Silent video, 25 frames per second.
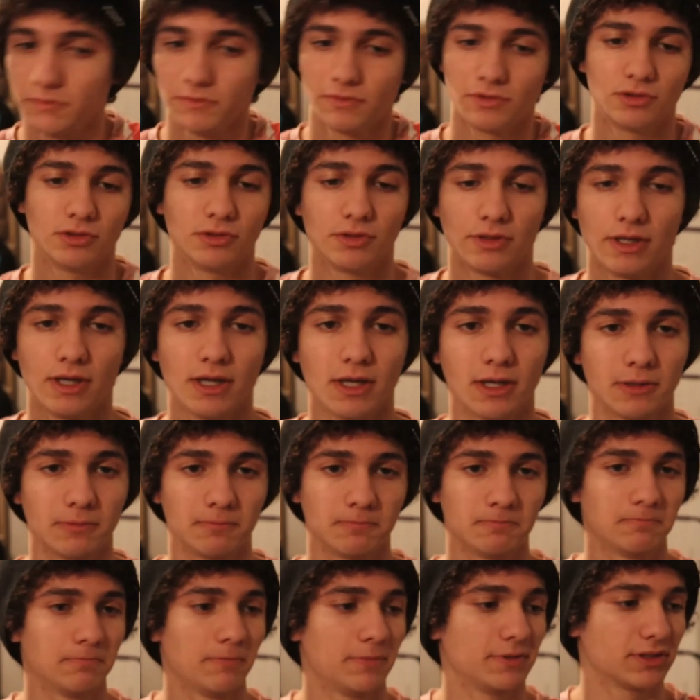so yeah,
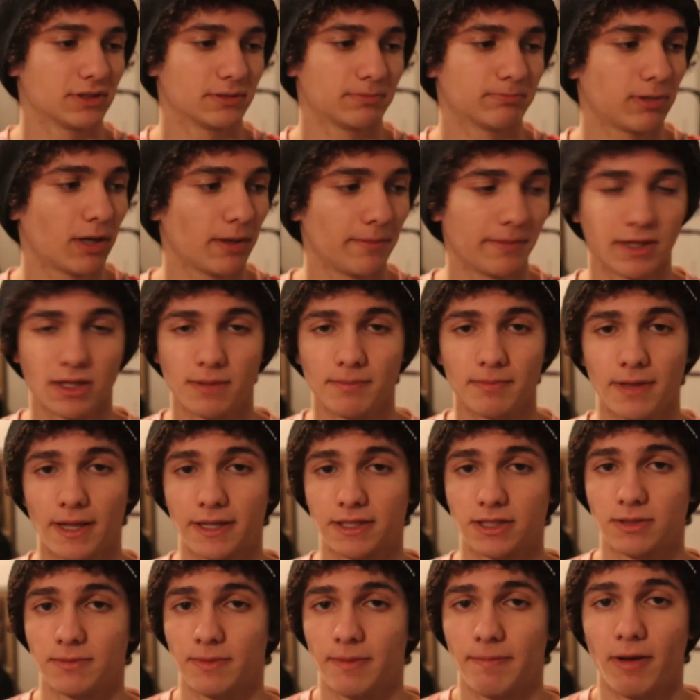that's
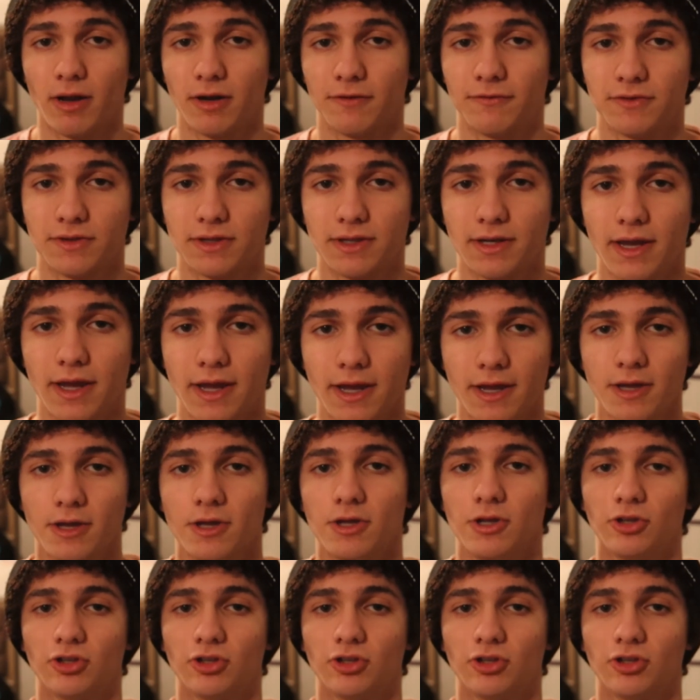gonna be about it for today.